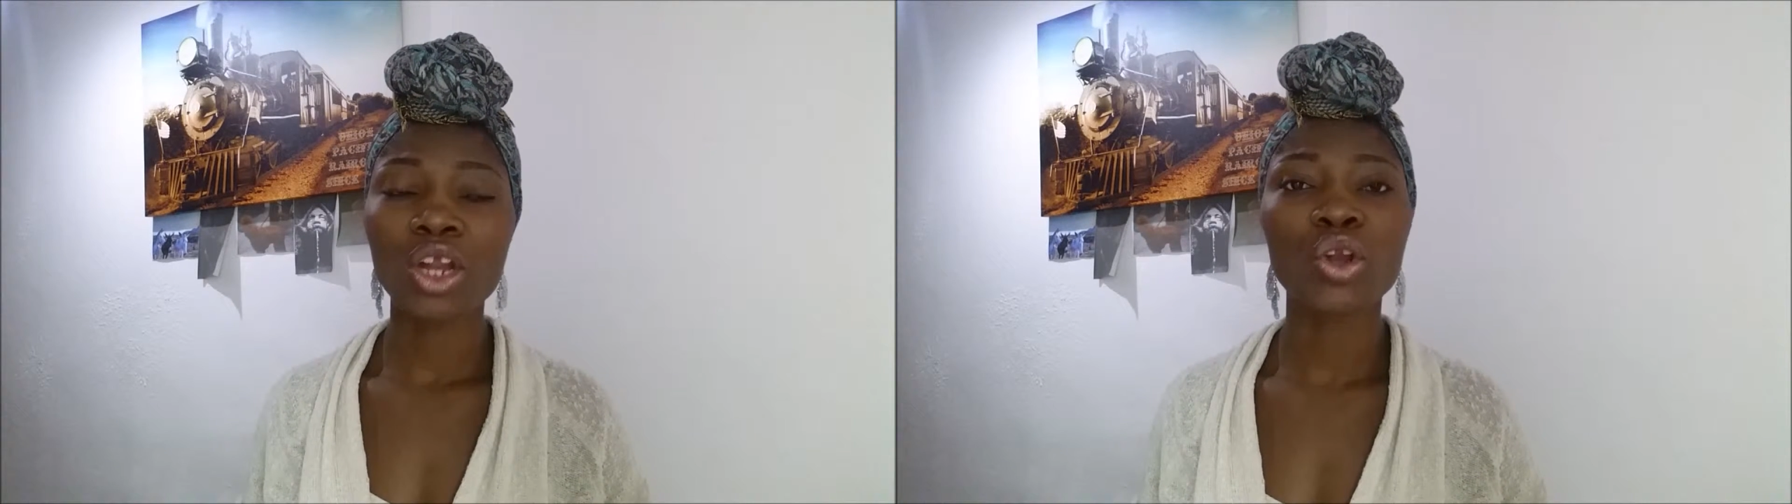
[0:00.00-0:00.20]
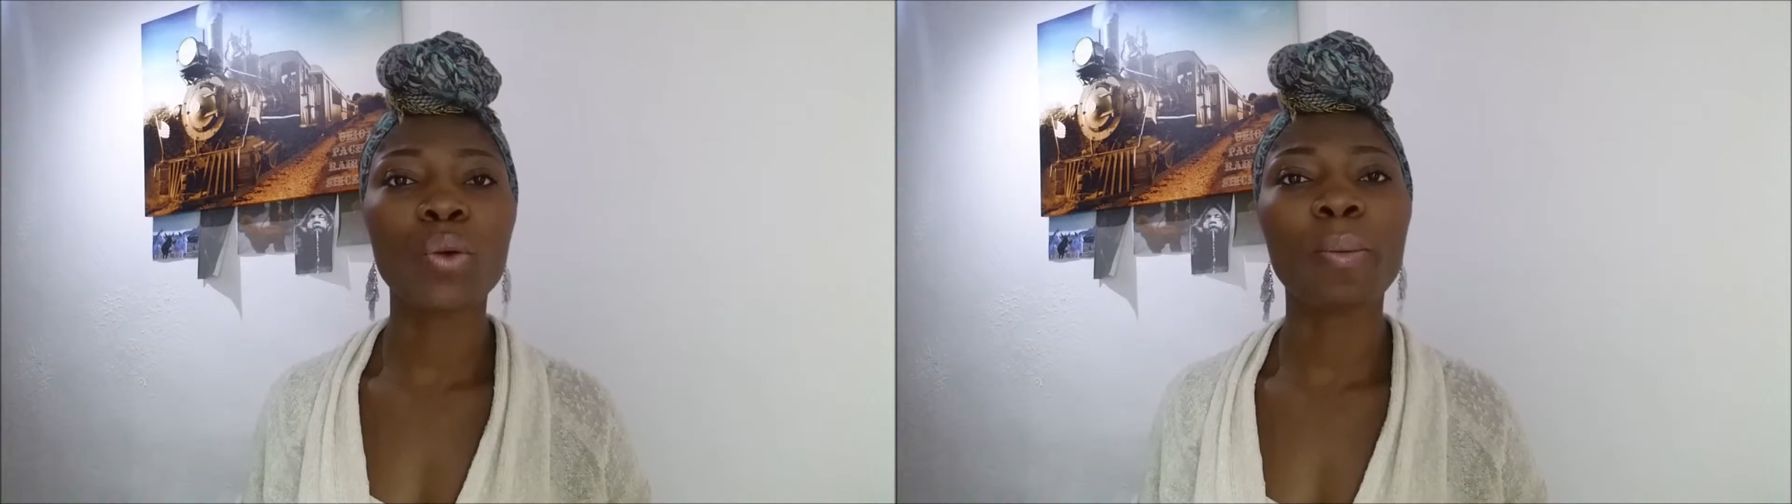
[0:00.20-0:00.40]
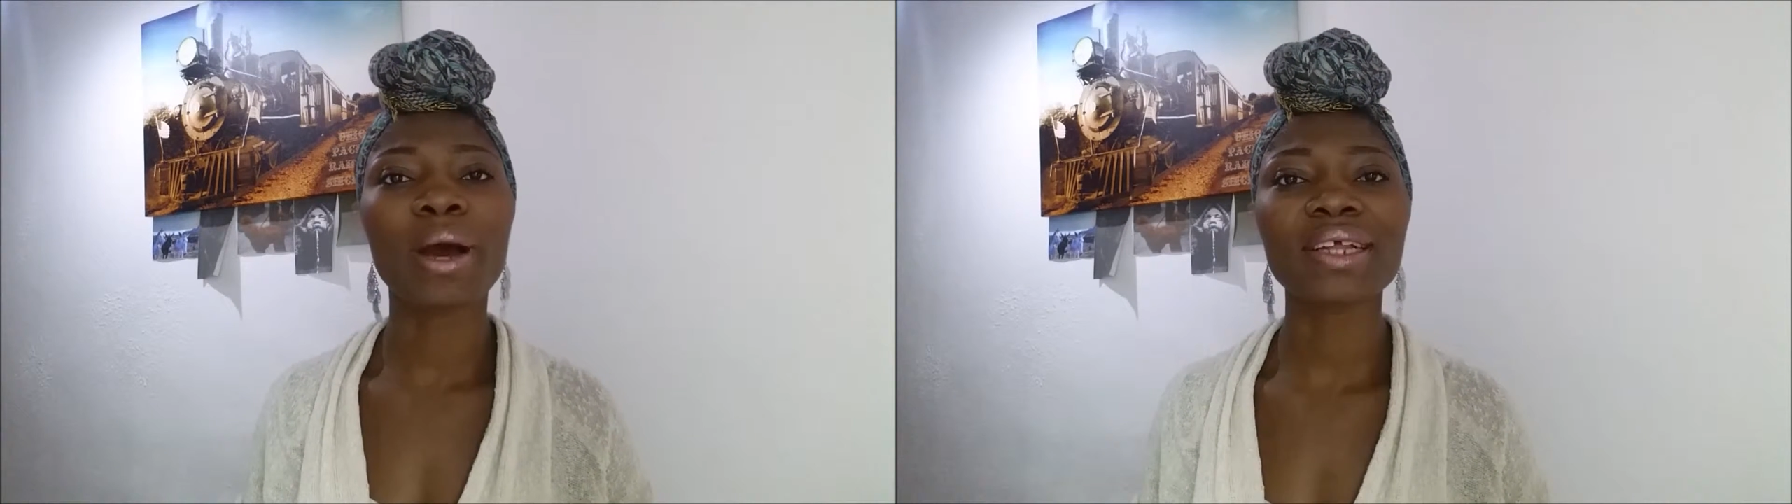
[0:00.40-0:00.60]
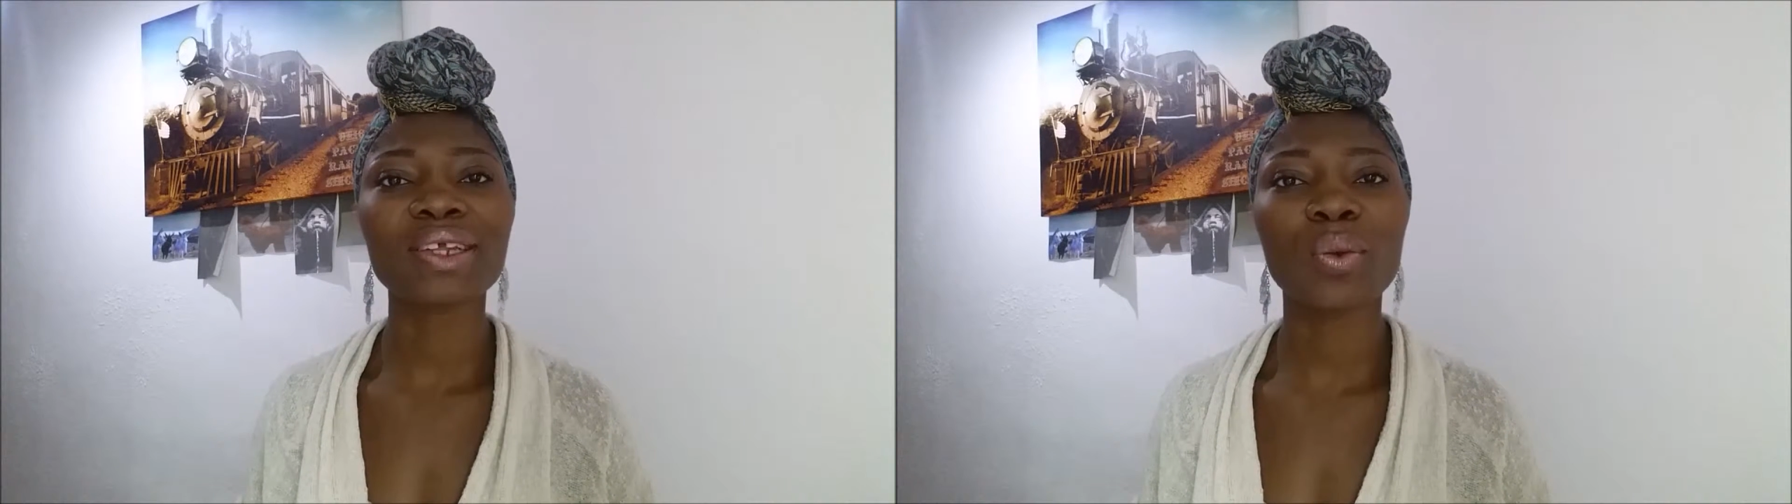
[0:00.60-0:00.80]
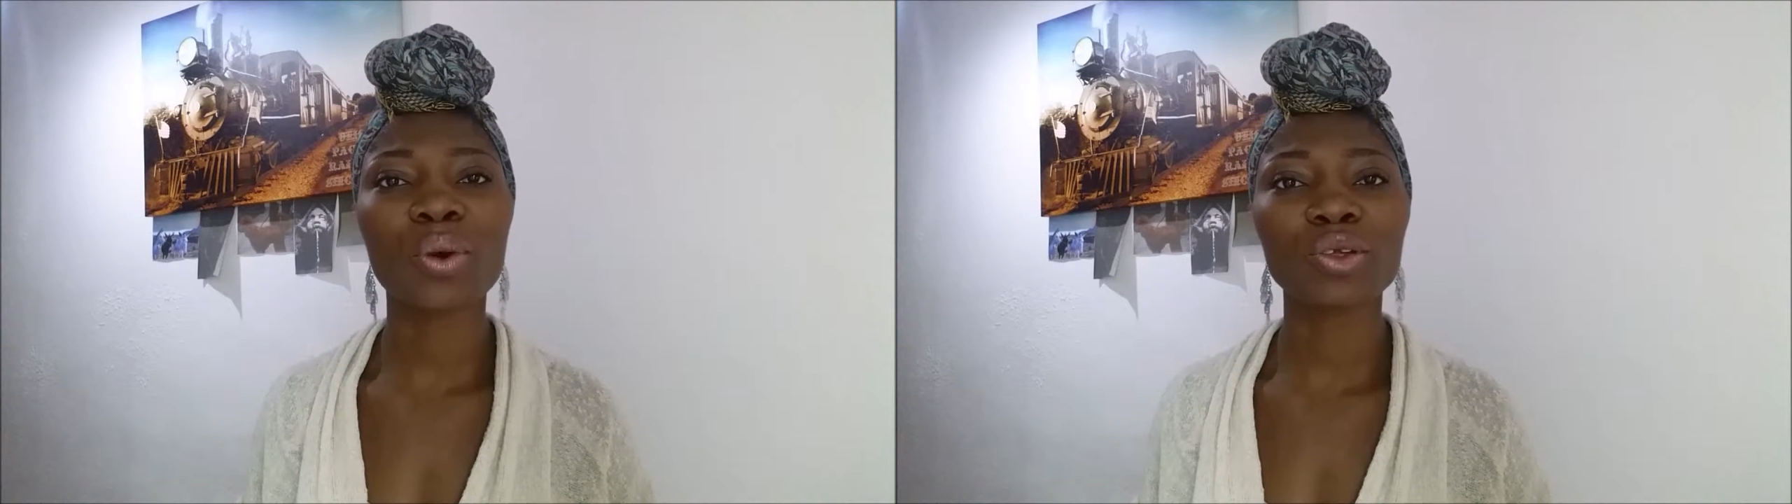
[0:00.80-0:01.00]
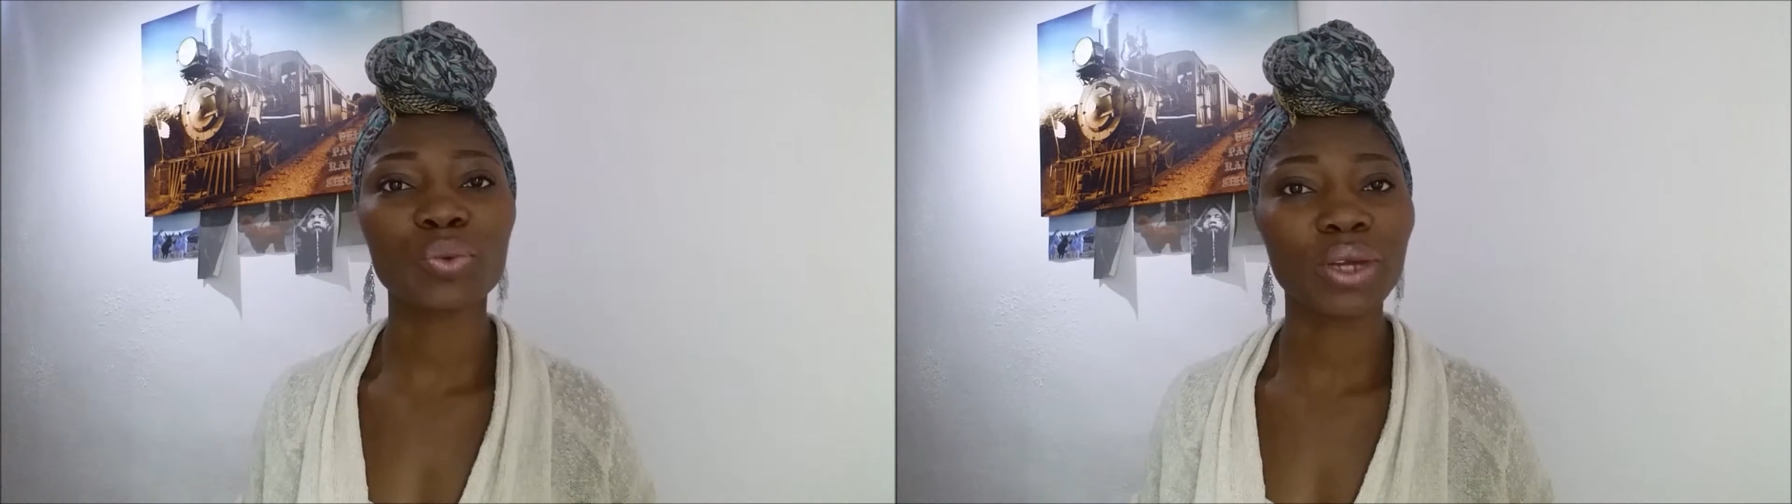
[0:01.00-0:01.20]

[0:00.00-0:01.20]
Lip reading: no matter what